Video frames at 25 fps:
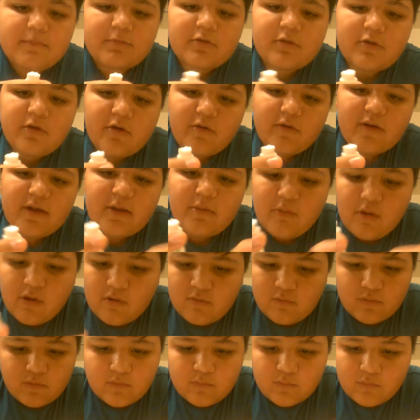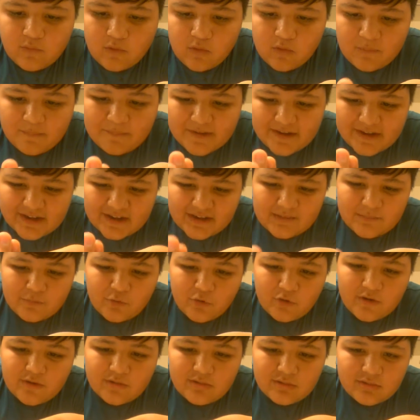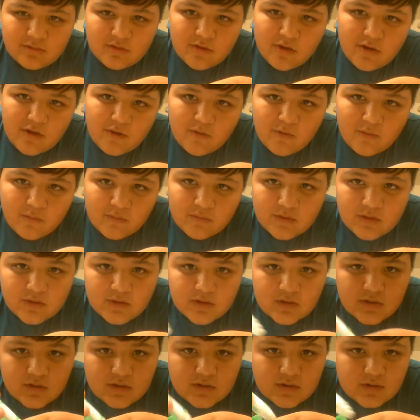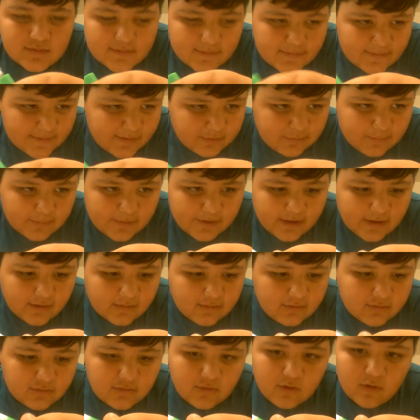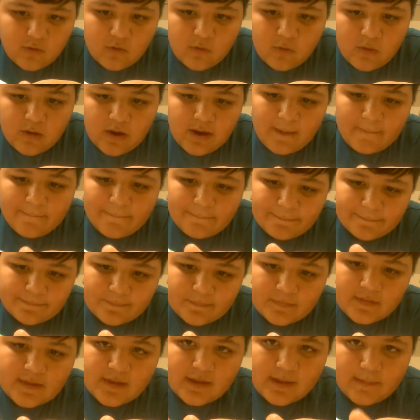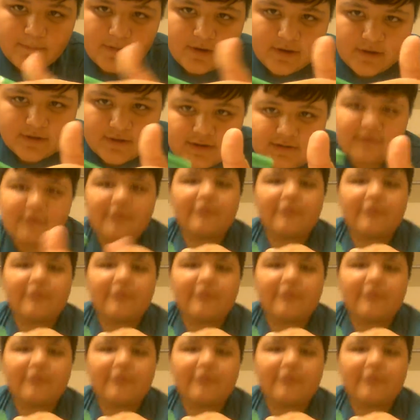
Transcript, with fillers: it won't open anymore. So that's bad. So um, I'm gonna need to throw this